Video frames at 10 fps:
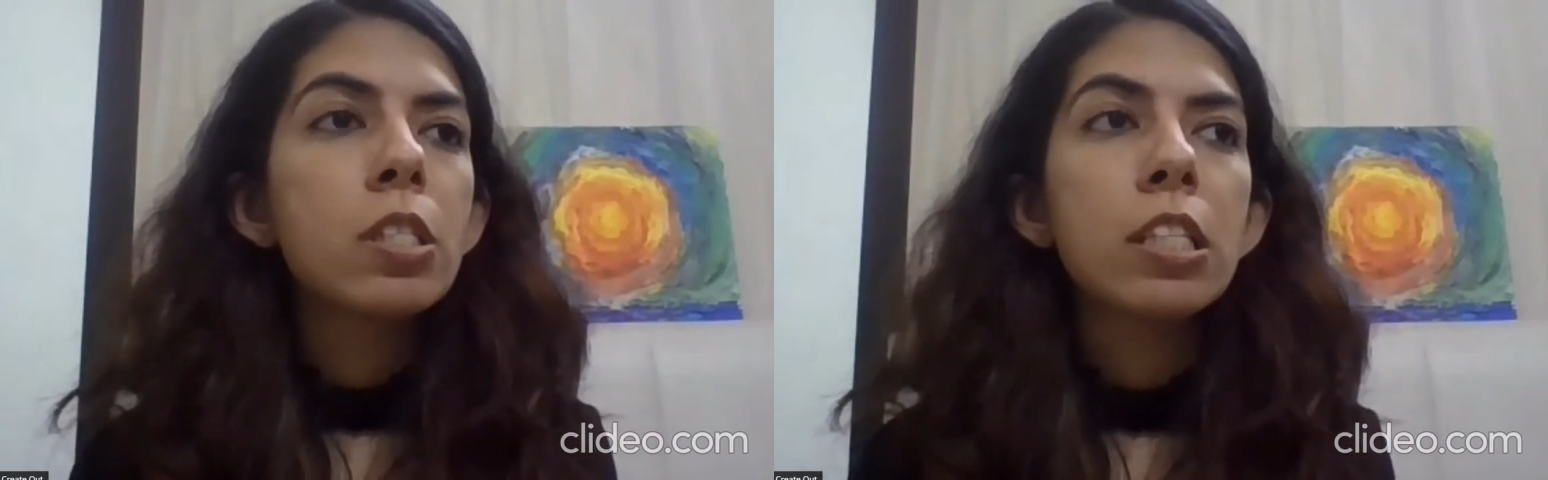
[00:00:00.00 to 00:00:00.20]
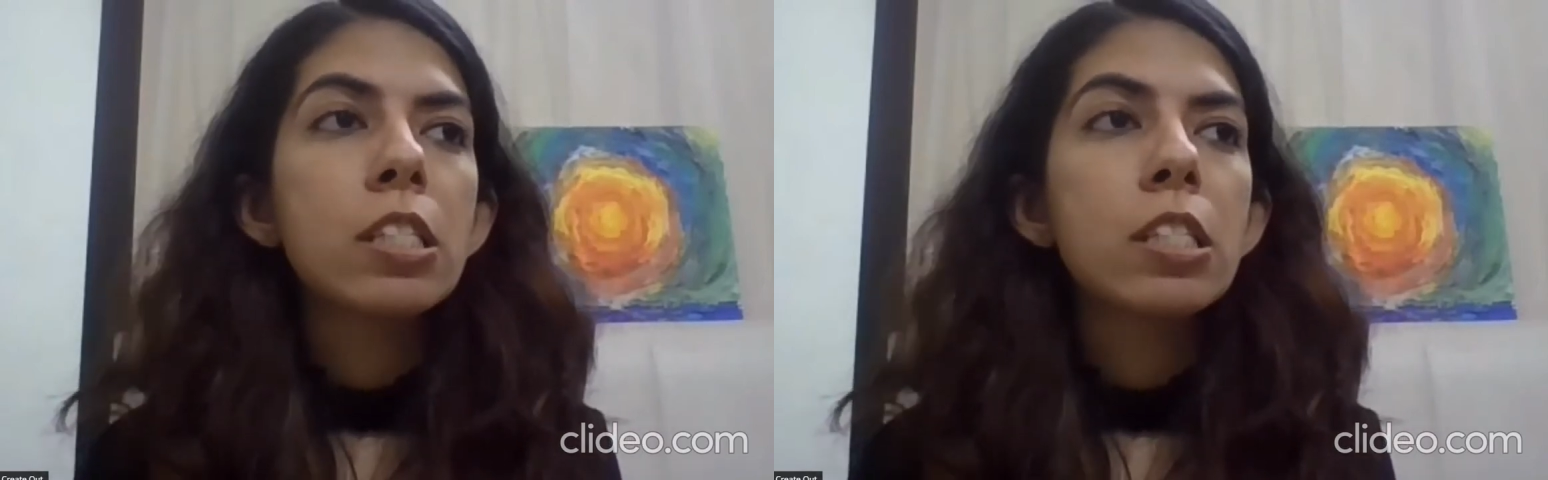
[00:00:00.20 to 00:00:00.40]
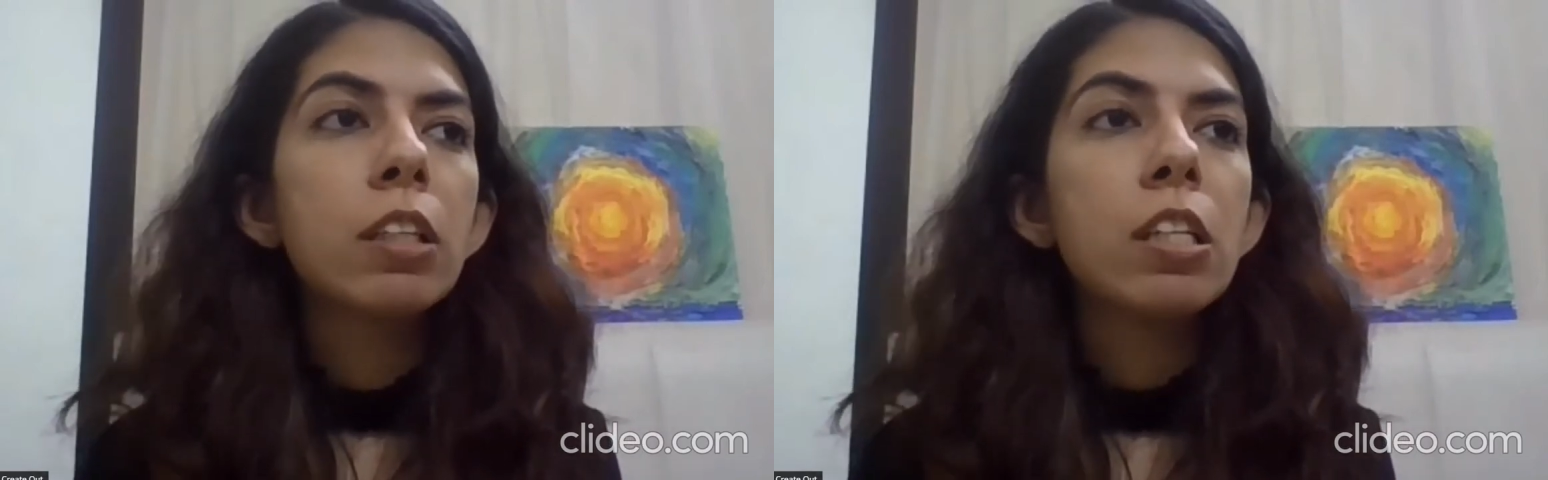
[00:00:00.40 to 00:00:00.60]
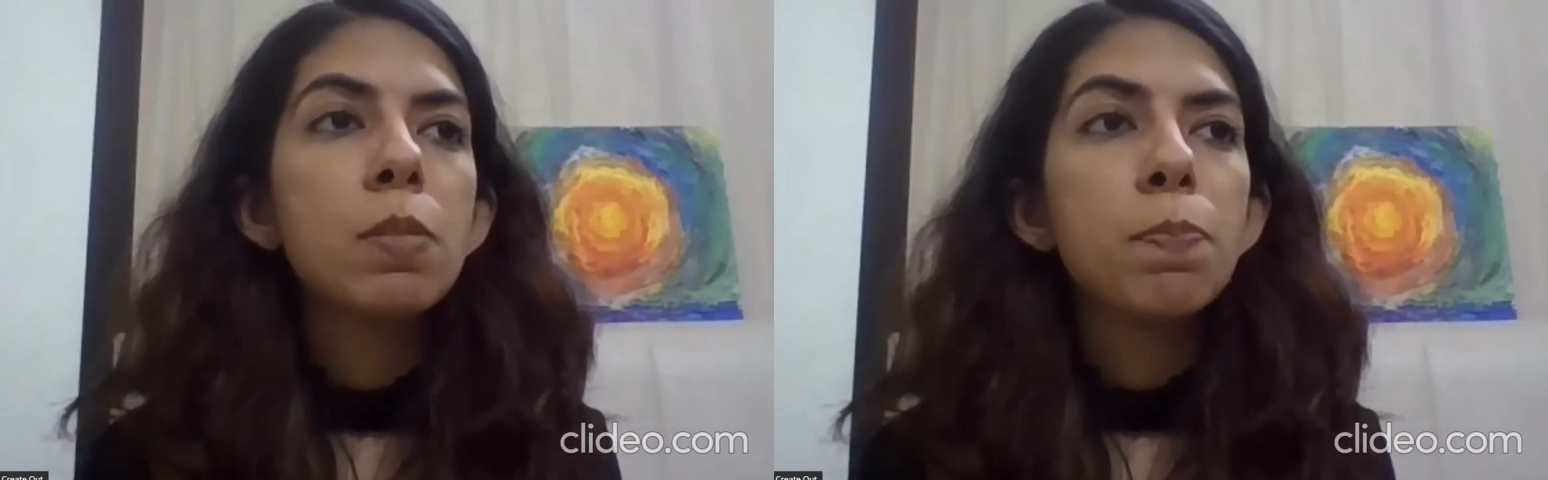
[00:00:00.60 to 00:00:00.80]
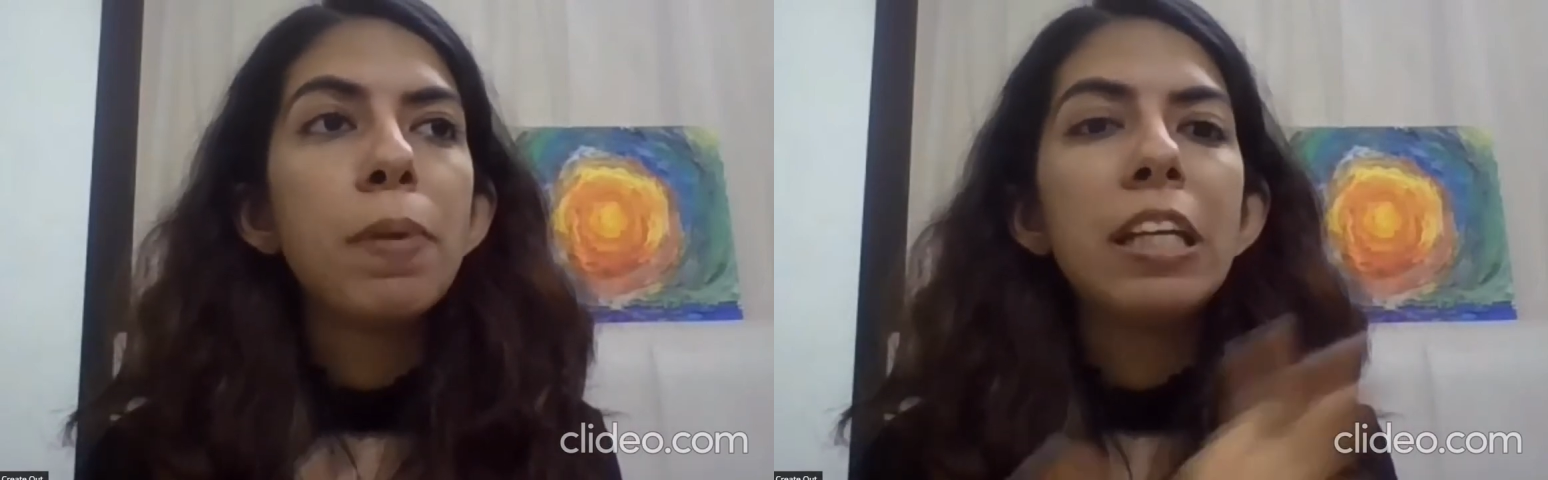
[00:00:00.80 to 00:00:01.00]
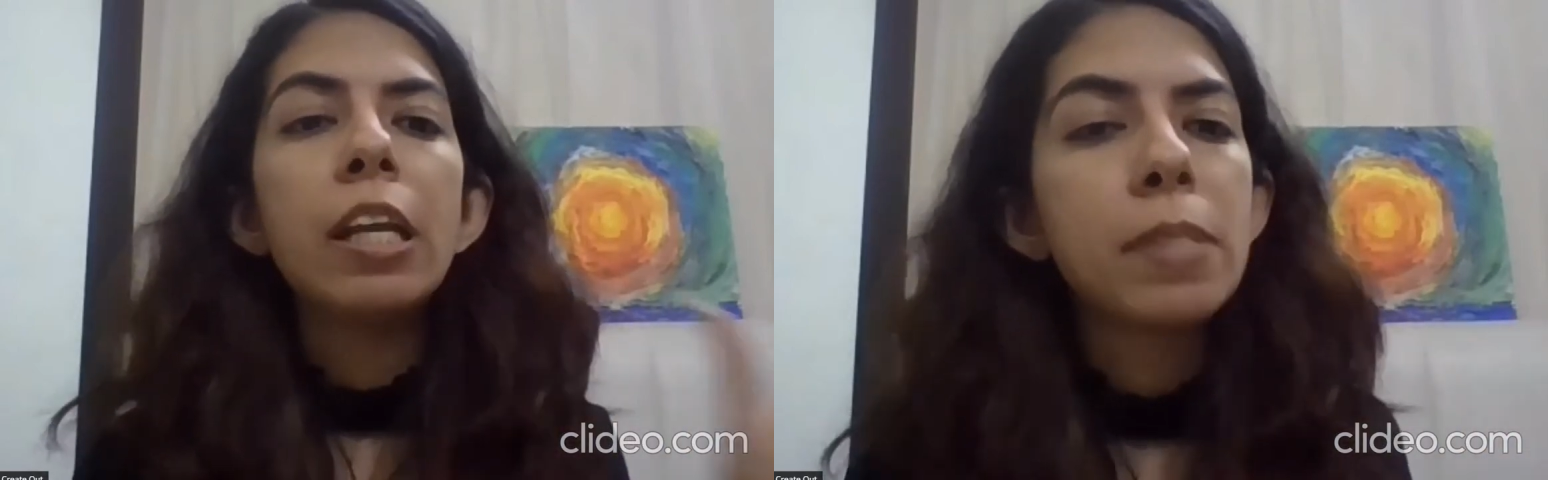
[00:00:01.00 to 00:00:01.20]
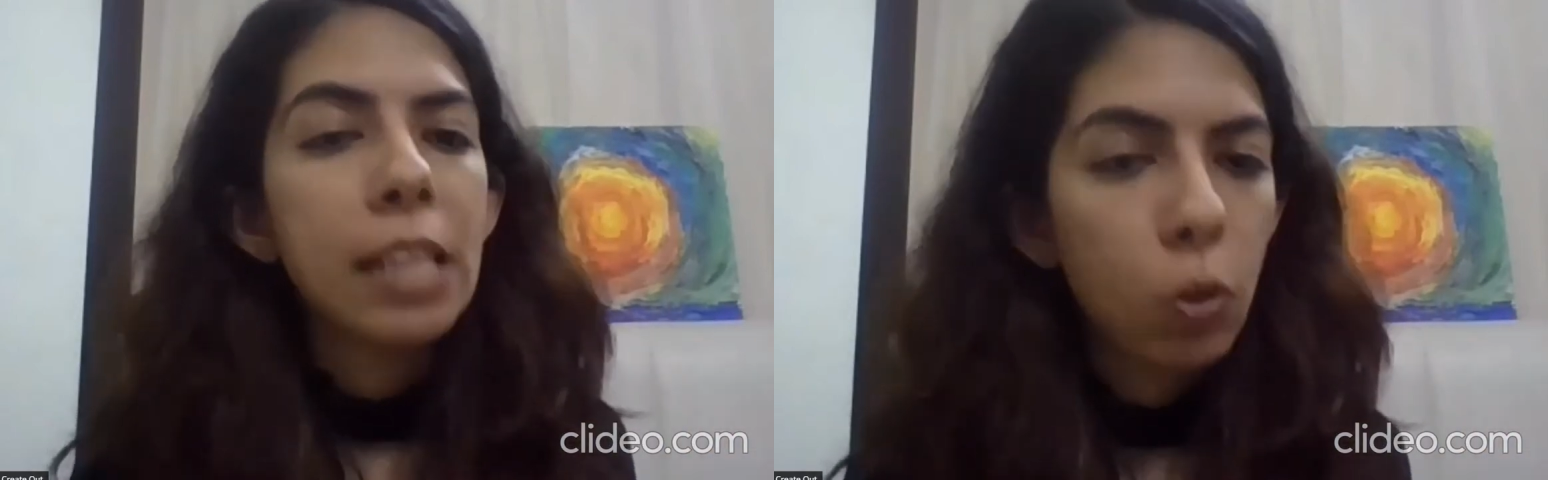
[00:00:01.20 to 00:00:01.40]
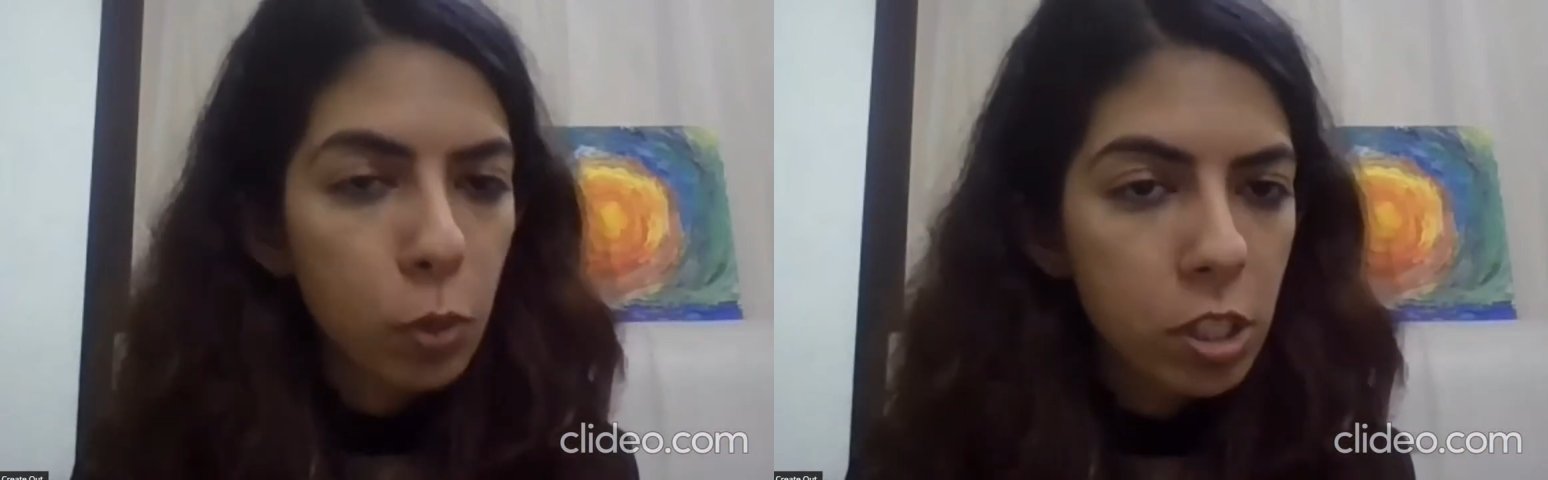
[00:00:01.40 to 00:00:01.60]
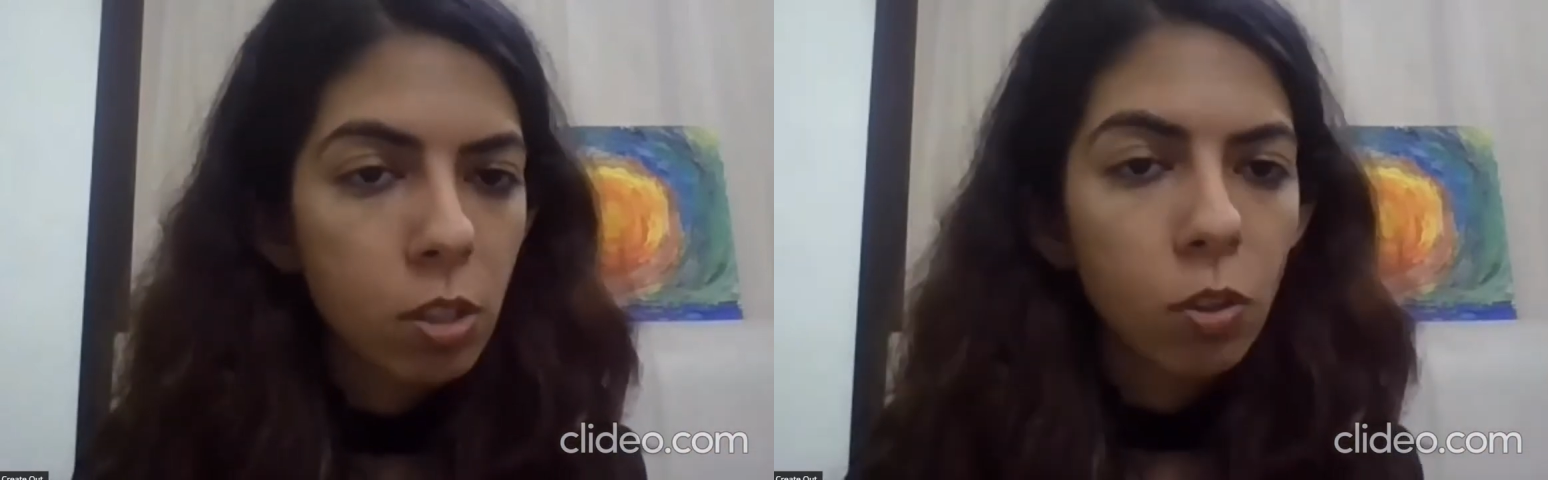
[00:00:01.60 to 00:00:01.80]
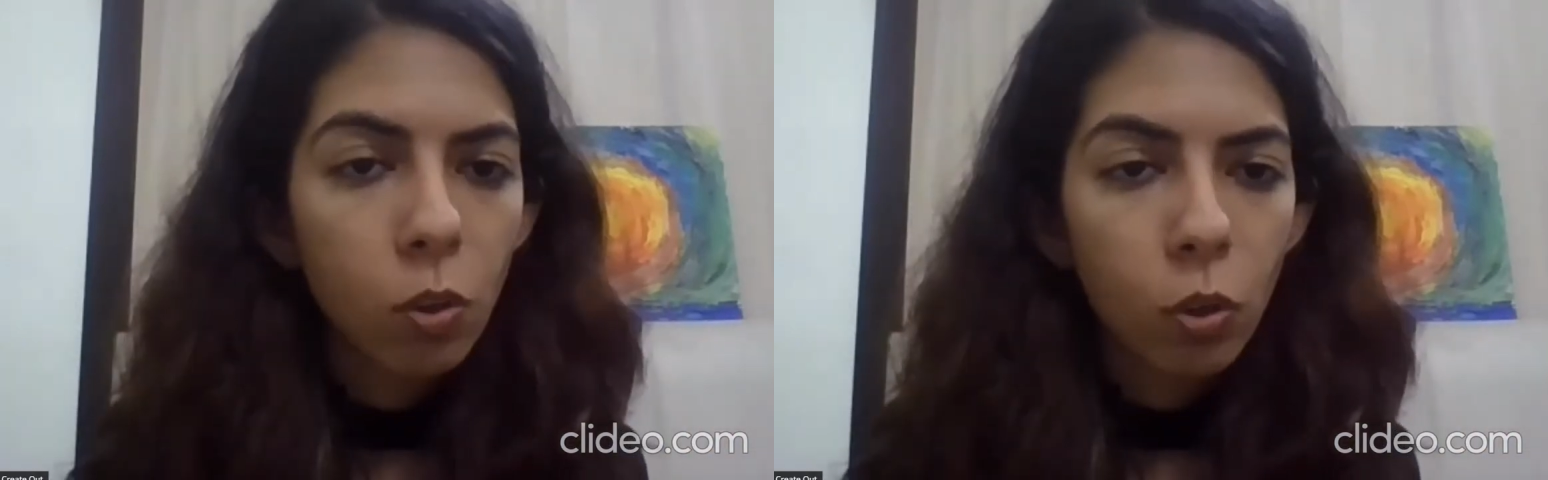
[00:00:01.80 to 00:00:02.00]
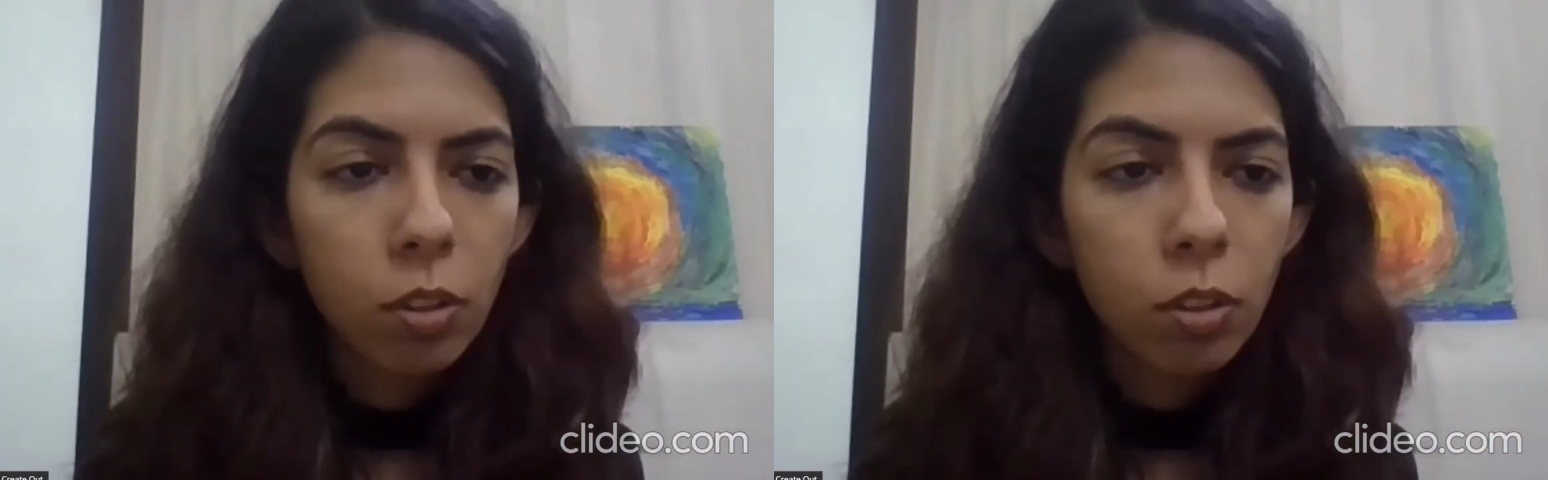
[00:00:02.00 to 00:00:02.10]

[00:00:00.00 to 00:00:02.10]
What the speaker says: let's say, these big names that we see,